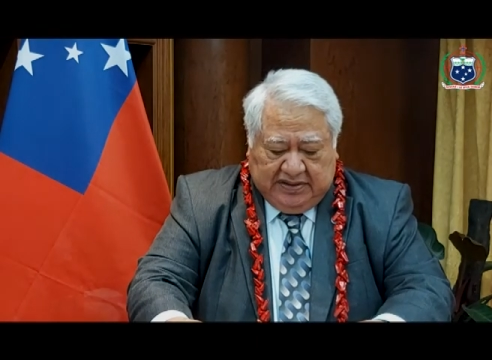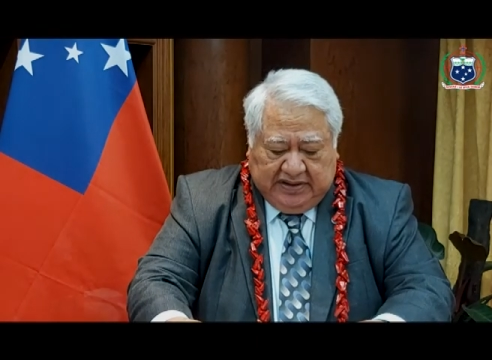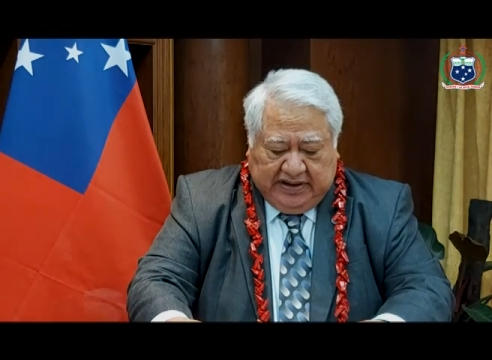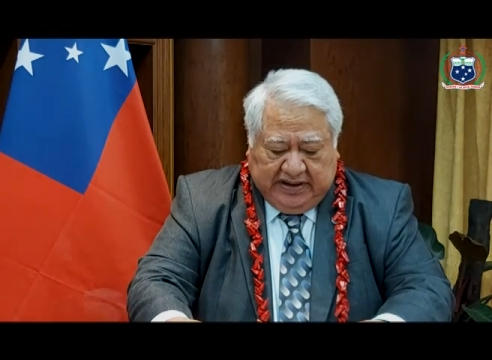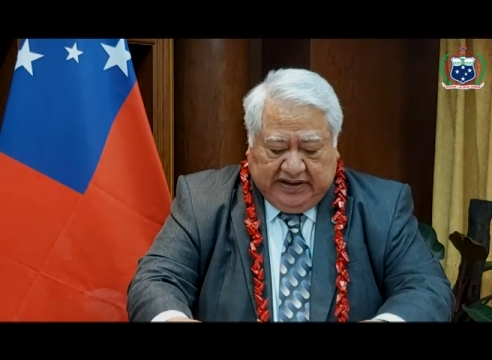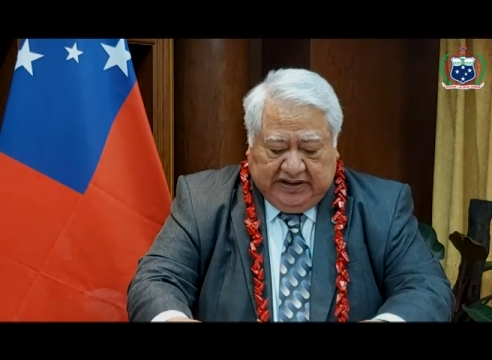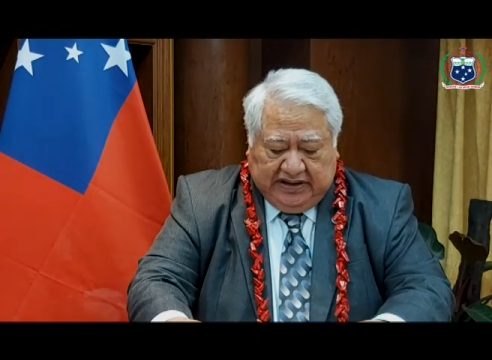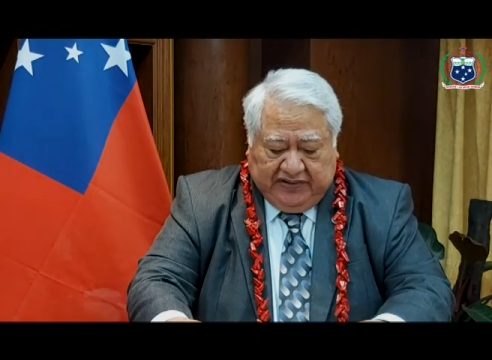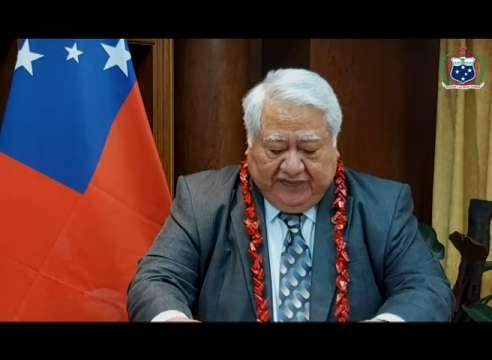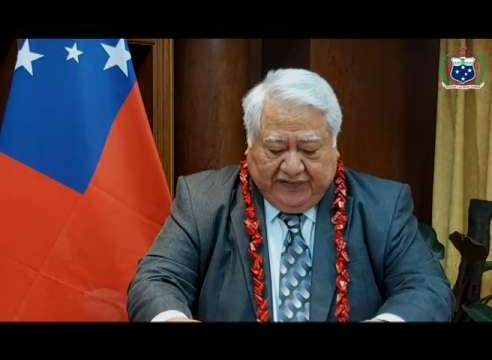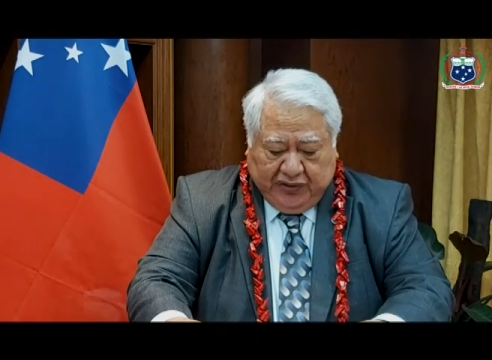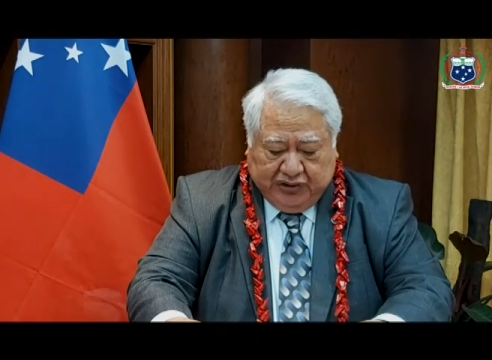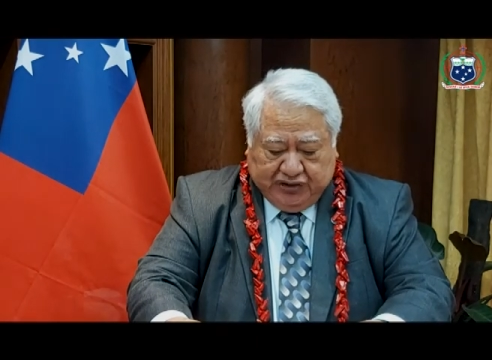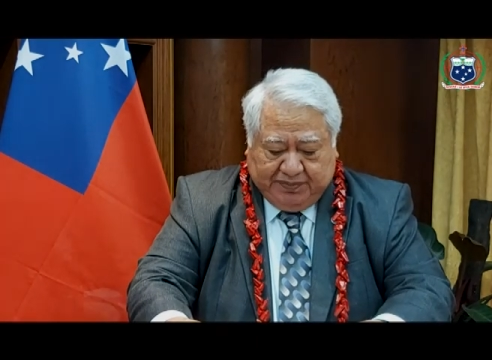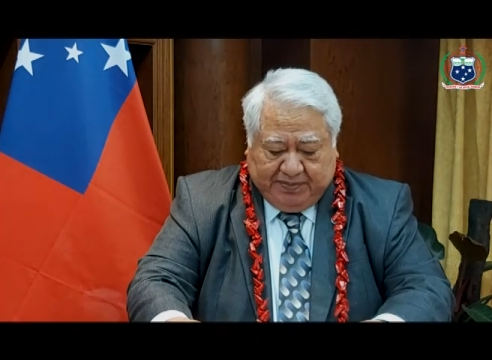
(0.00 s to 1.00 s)
and
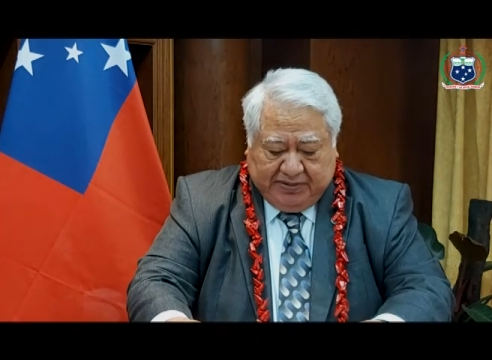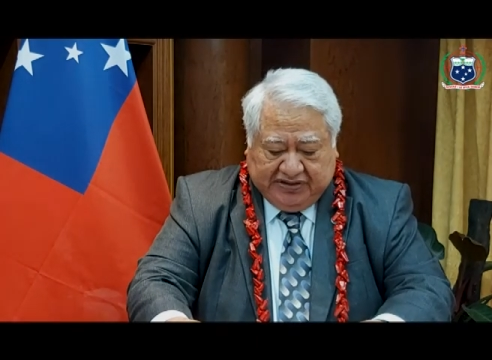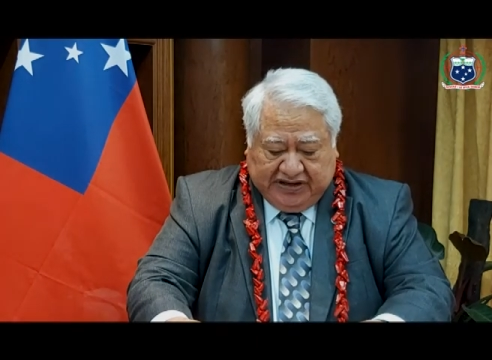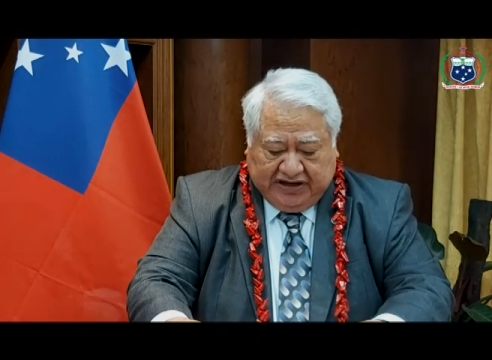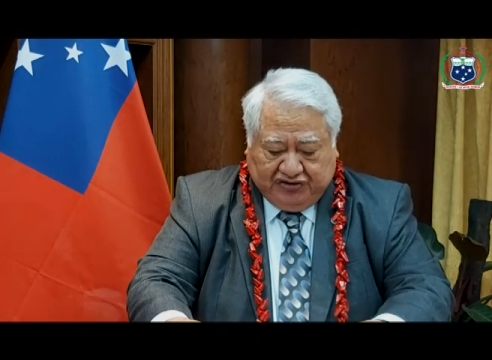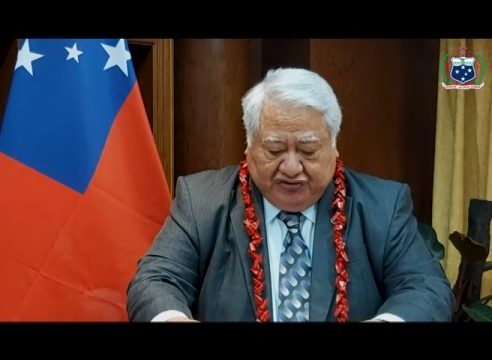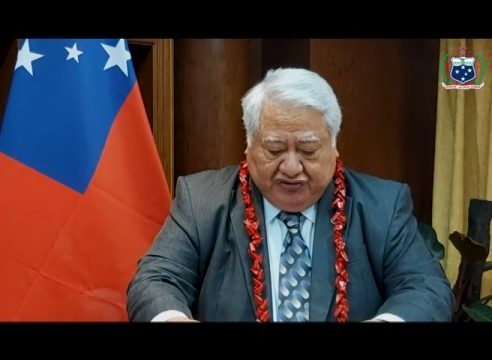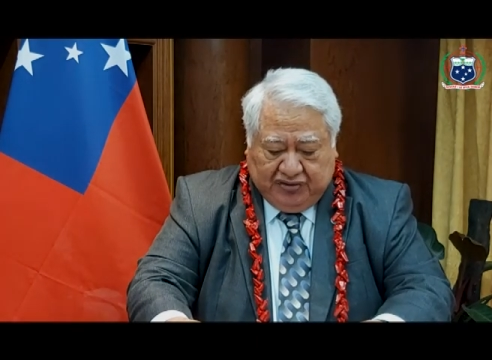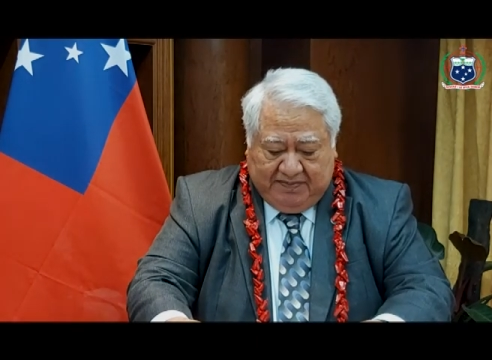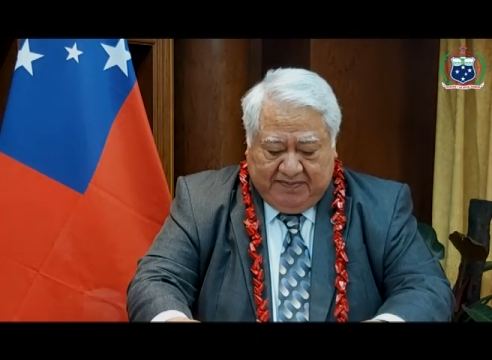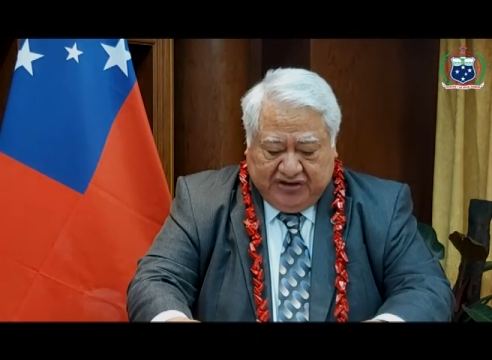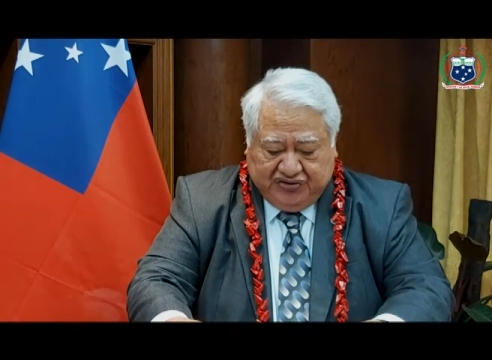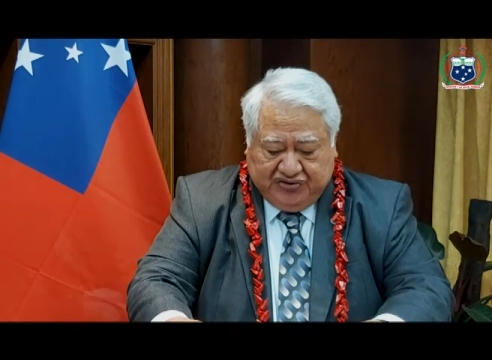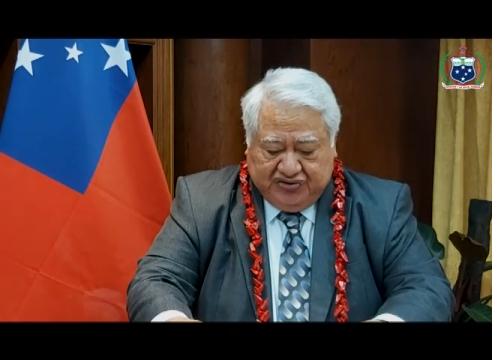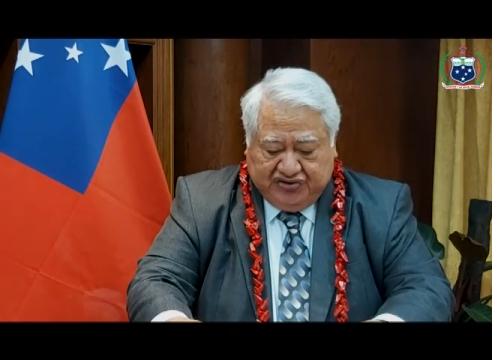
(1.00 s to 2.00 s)
enforce protection
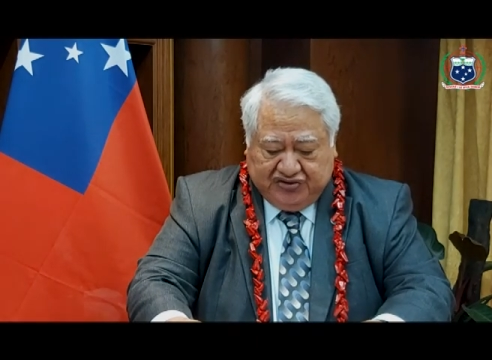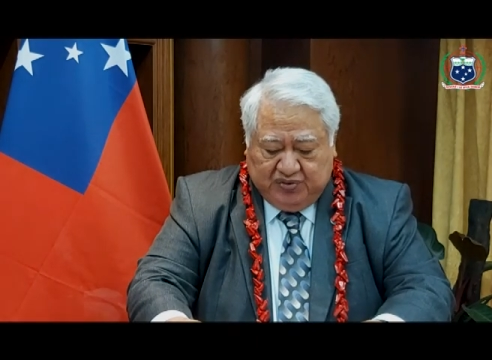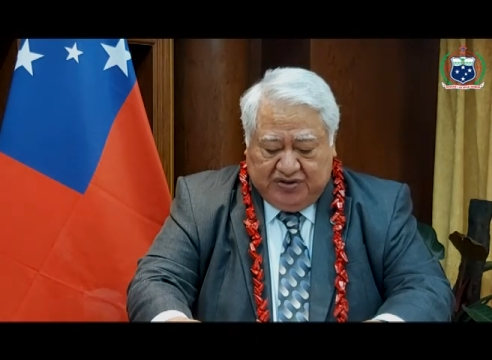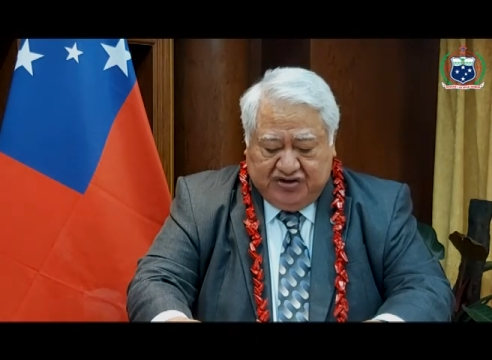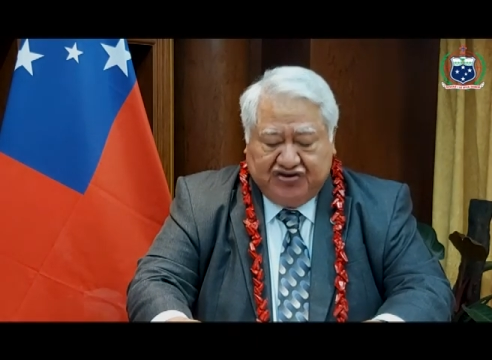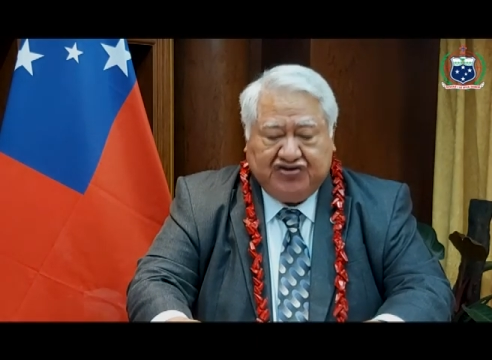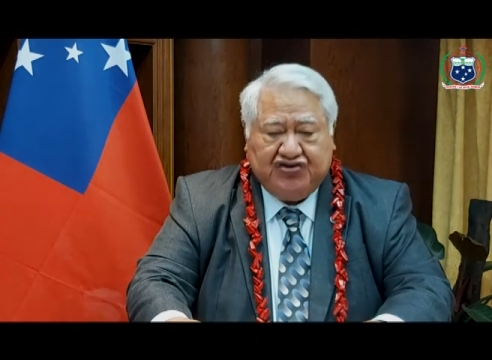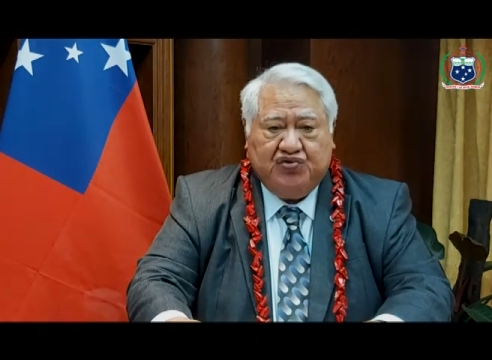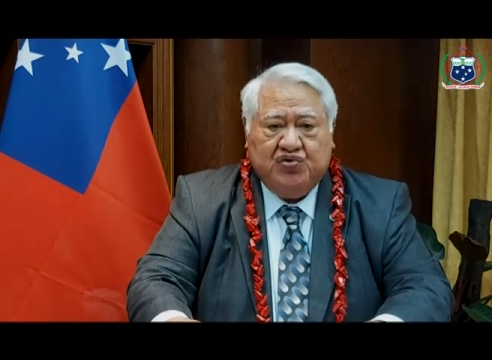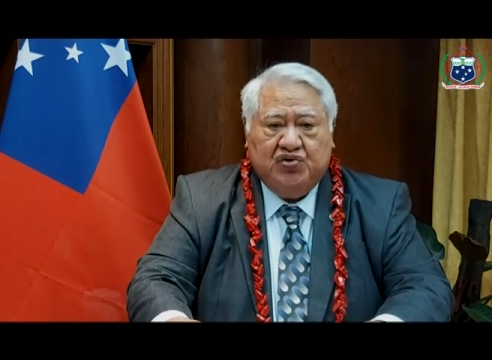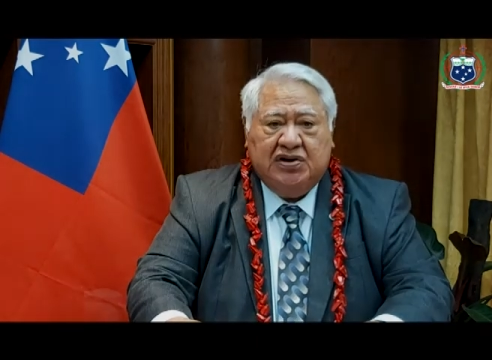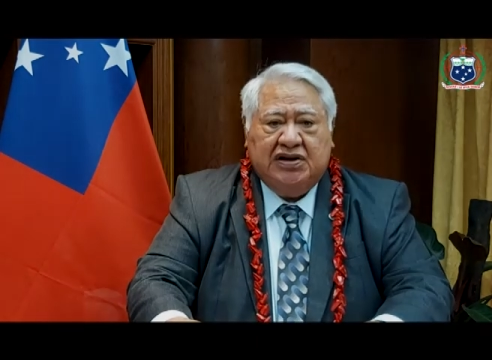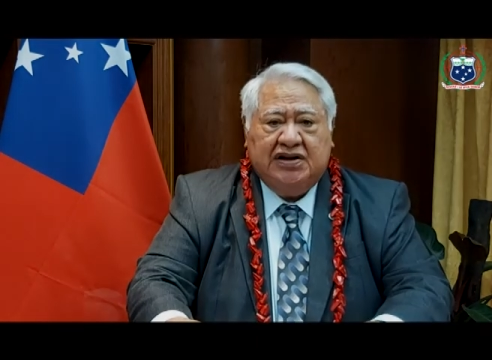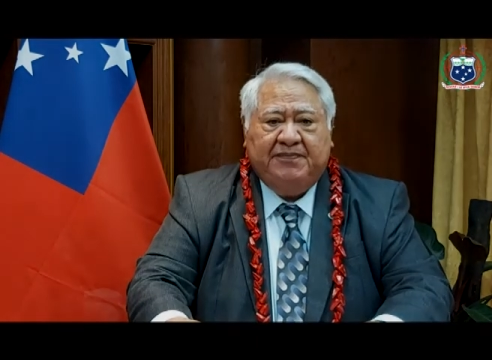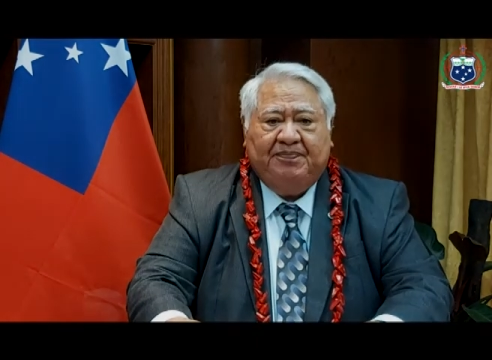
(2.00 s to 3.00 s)
measures to
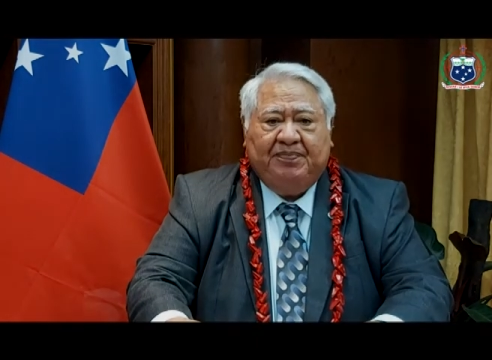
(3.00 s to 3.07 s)
ensure